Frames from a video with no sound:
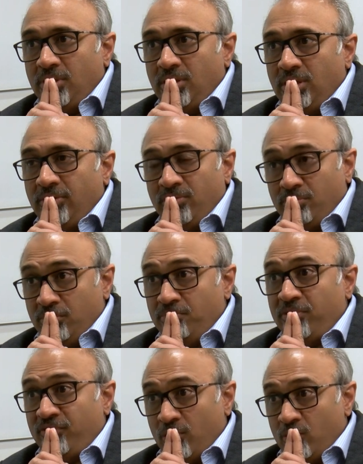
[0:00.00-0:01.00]
even
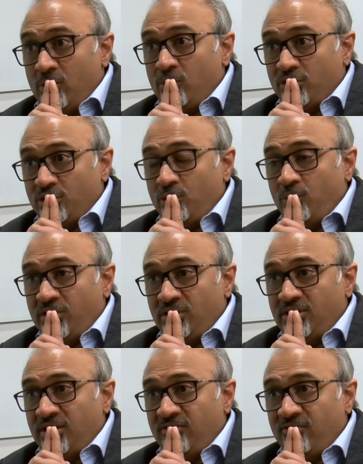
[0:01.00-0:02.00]
before World War II, we
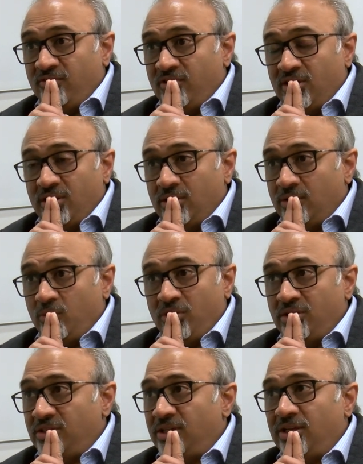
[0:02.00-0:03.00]
didn't
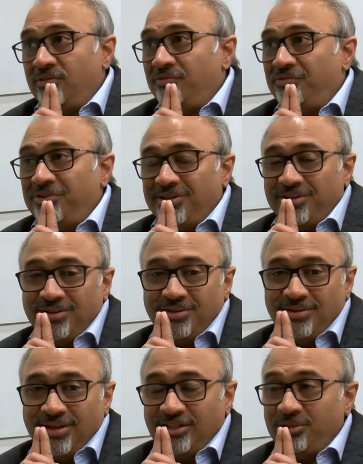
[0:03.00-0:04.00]
have
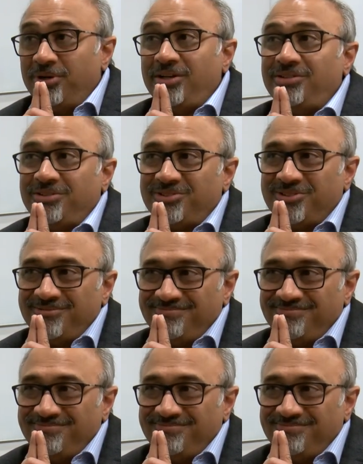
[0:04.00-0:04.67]
antibiotics,